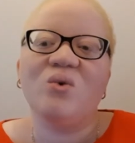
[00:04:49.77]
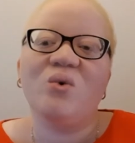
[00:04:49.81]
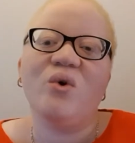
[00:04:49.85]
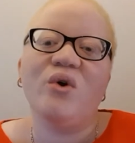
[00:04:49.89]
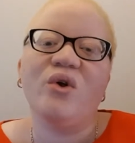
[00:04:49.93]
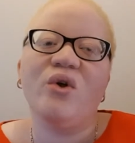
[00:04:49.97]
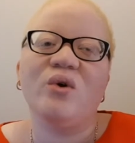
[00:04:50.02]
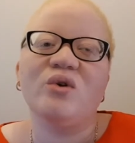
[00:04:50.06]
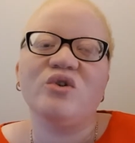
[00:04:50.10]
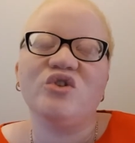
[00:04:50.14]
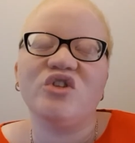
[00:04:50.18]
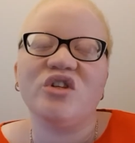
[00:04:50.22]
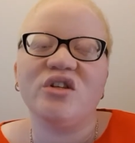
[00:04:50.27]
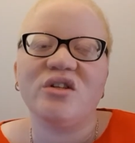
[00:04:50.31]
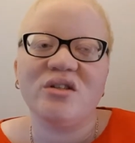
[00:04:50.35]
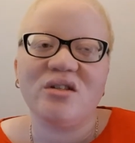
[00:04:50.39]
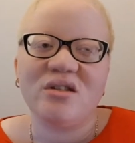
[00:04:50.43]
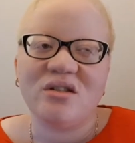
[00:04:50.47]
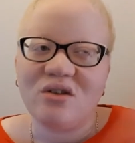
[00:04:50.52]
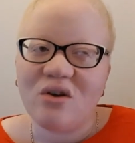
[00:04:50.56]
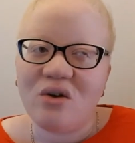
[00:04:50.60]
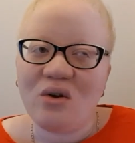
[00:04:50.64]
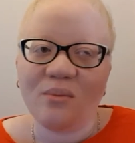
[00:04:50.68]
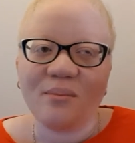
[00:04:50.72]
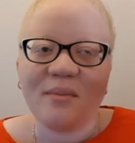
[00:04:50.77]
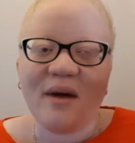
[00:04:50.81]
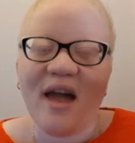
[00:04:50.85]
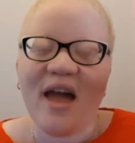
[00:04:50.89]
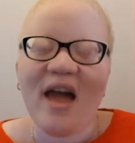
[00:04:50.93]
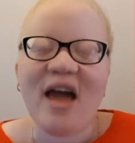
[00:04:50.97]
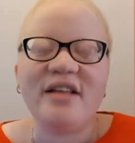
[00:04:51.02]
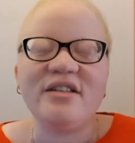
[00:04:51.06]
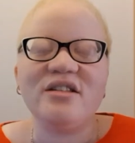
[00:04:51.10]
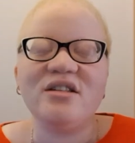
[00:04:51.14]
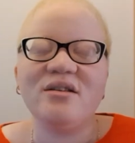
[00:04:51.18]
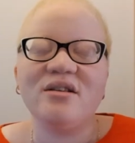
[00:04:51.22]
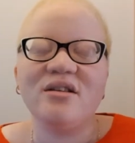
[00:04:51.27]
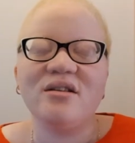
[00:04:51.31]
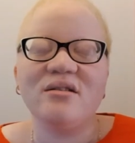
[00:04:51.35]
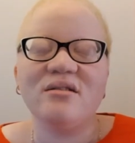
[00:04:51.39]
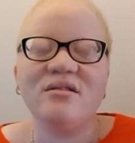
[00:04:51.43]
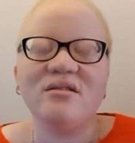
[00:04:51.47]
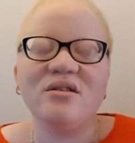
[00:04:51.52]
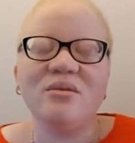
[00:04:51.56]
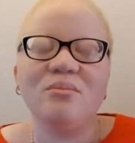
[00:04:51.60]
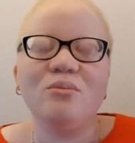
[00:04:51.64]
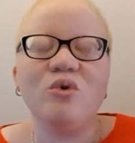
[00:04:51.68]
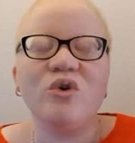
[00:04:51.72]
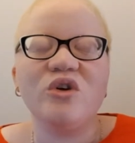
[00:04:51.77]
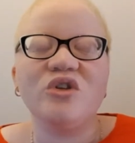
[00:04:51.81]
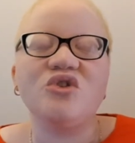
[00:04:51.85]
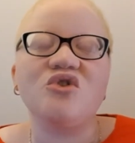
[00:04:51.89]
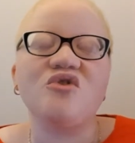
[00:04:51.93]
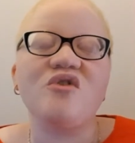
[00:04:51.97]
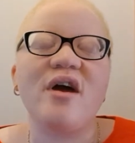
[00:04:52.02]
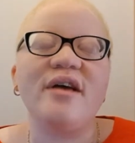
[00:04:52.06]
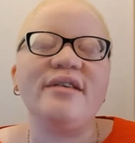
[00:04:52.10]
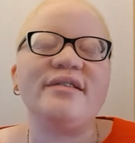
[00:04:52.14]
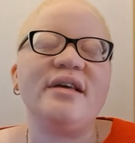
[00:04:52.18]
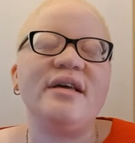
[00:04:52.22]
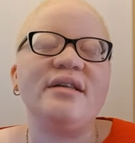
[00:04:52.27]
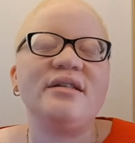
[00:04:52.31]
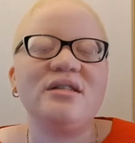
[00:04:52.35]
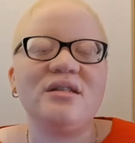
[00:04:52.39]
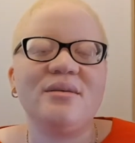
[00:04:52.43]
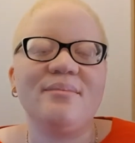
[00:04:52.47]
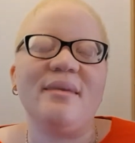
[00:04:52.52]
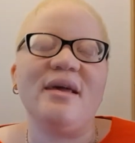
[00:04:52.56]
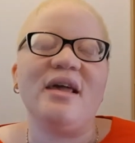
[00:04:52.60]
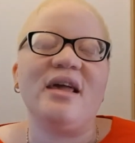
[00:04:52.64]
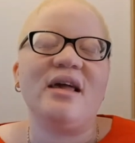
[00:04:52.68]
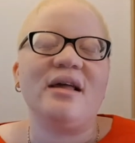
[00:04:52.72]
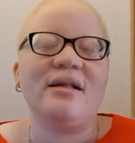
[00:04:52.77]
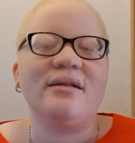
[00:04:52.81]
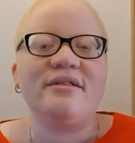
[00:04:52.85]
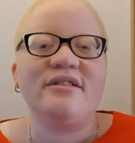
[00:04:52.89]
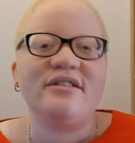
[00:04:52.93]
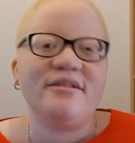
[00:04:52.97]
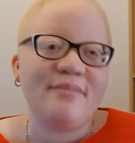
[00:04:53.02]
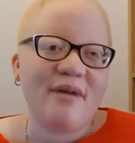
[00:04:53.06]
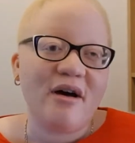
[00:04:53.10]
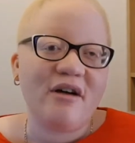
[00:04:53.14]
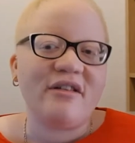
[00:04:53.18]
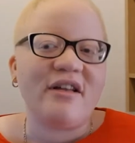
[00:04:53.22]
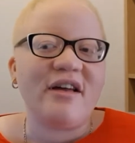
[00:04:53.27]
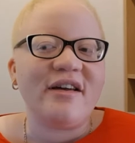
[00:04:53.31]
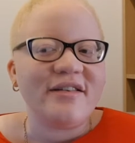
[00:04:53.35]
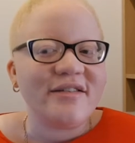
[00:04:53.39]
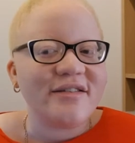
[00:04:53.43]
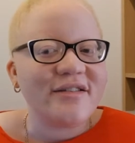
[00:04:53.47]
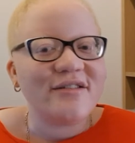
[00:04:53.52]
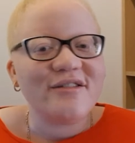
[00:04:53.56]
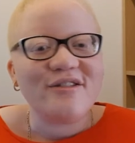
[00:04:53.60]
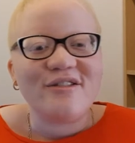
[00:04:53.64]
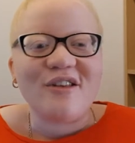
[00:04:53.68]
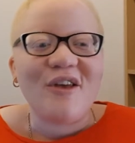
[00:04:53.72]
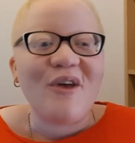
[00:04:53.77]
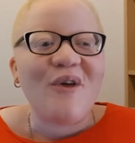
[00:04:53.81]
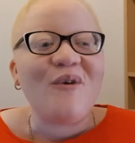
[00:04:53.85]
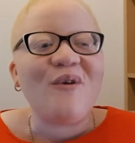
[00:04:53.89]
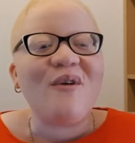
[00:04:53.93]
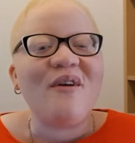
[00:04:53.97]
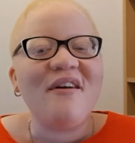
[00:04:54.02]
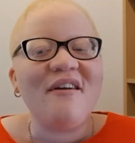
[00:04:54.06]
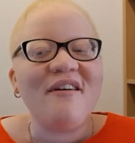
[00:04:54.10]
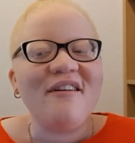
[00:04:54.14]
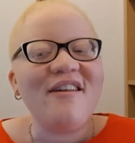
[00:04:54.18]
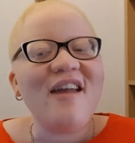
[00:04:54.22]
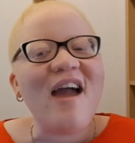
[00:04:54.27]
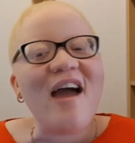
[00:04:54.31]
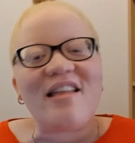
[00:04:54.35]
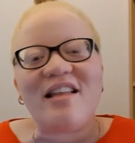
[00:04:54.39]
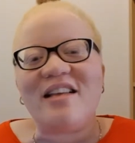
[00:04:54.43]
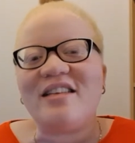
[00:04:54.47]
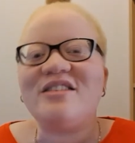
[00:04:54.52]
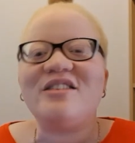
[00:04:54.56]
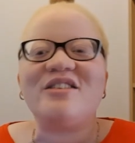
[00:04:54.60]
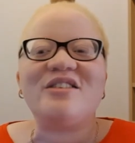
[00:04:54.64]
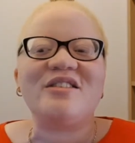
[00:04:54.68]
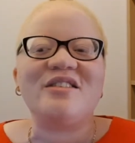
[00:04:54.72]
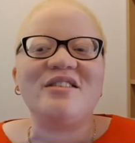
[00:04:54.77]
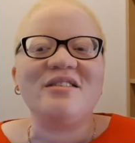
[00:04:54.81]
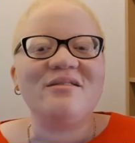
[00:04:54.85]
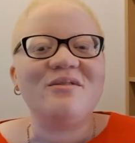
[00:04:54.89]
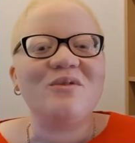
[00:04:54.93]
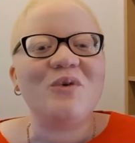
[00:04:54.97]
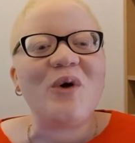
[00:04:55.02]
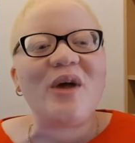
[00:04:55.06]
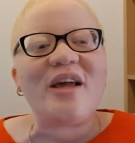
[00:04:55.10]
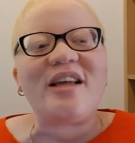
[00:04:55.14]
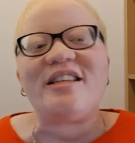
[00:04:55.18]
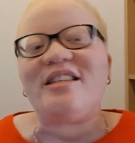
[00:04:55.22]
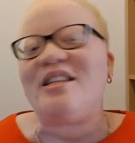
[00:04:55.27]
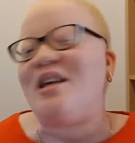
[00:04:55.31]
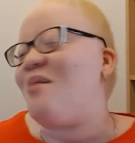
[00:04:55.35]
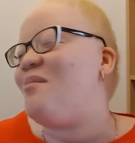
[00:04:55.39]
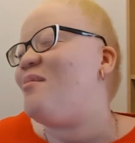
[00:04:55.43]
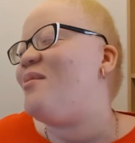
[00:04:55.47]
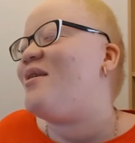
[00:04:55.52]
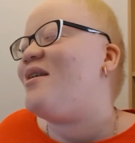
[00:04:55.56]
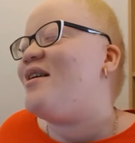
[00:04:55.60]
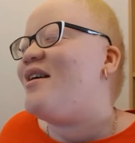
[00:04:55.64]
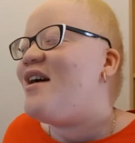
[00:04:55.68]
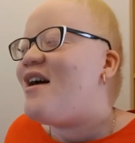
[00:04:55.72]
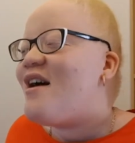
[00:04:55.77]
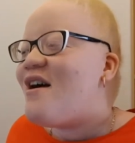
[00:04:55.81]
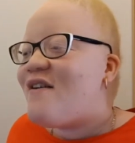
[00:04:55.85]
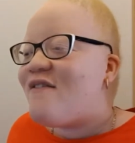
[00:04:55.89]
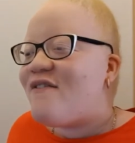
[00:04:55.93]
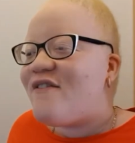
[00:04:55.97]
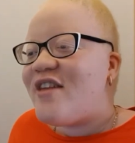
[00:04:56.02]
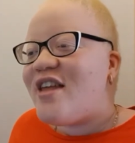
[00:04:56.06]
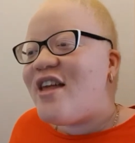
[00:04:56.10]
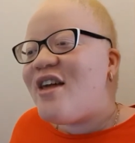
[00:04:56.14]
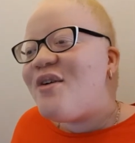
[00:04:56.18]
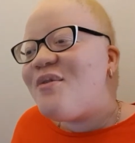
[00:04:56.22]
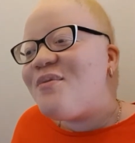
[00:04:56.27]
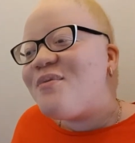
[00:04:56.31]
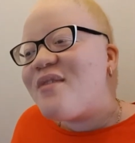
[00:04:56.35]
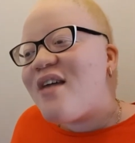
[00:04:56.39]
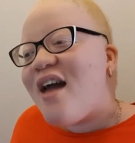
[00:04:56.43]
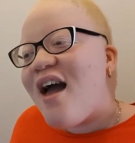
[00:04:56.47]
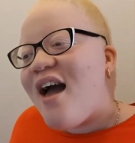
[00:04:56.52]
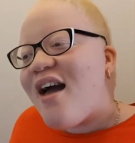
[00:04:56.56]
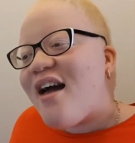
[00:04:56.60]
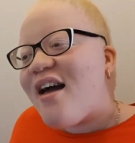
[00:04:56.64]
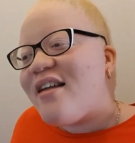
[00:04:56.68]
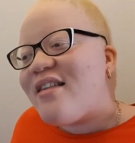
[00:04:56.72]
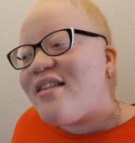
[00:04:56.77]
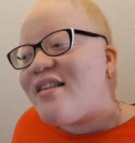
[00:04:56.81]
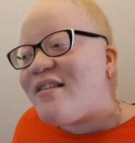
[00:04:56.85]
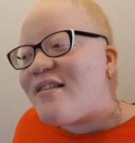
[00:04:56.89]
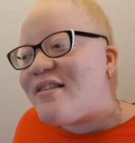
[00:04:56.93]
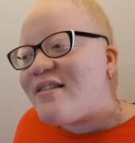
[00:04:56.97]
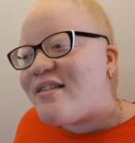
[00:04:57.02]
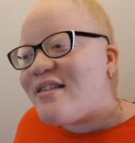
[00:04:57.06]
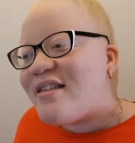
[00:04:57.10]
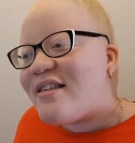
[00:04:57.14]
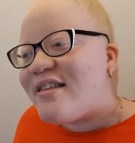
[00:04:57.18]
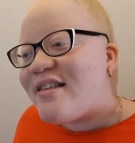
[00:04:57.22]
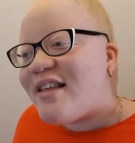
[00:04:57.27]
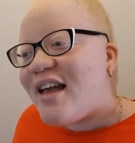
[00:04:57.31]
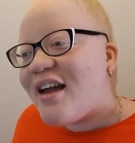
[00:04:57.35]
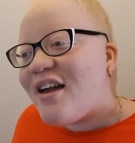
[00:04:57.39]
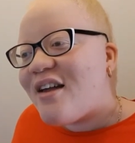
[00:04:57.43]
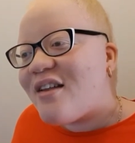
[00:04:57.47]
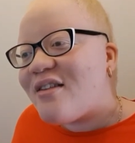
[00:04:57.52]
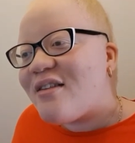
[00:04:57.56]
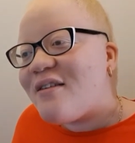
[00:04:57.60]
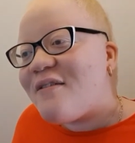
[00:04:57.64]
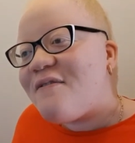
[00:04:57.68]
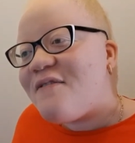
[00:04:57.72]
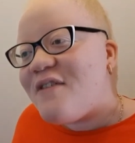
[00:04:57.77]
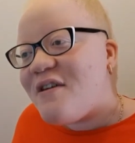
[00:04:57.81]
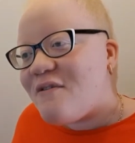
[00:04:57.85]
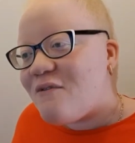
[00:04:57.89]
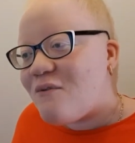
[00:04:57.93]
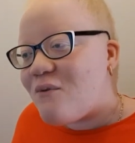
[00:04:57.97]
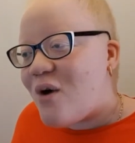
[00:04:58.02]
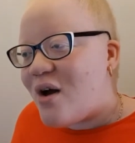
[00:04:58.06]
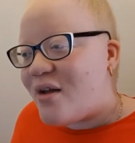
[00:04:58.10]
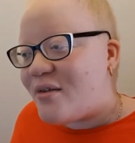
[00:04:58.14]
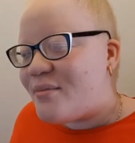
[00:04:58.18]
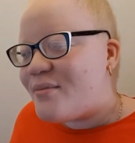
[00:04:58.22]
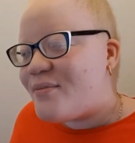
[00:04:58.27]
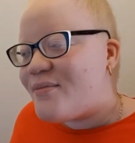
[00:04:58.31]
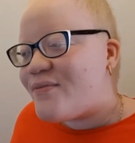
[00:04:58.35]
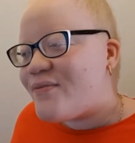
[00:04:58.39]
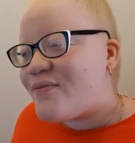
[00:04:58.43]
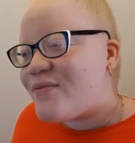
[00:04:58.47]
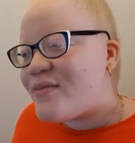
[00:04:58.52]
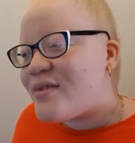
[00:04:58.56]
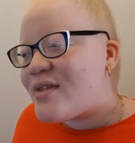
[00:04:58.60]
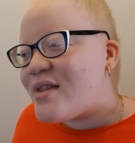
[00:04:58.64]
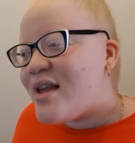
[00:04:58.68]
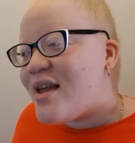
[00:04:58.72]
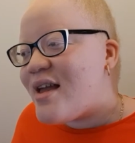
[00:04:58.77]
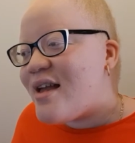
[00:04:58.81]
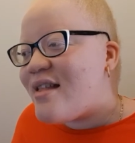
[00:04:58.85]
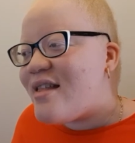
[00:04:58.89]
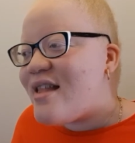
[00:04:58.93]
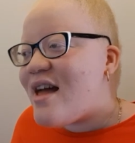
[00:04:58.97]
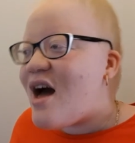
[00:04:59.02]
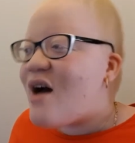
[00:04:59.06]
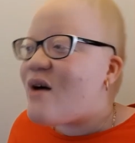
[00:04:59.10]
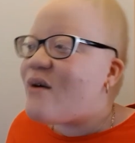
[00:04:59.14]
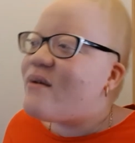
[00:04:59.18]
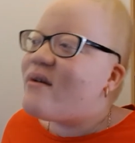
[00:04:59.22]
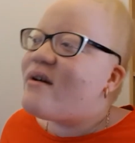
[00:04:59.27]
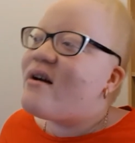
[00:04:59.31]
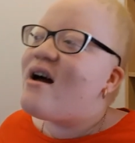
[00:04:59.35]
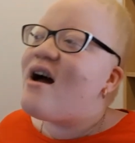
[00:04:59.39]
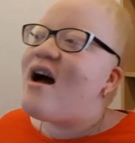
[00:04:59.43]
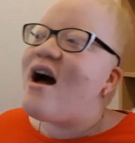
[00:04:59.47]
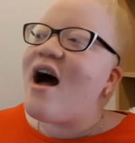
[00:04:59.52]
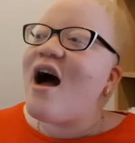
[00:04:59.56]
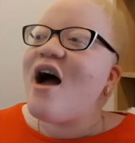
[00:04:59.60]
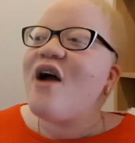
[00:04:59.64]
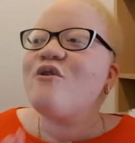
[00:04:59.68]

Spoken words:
oil just on my hair to moisturize it and to make it smell nice. So yeah, that's just a quick tip for you. The fifth one, now I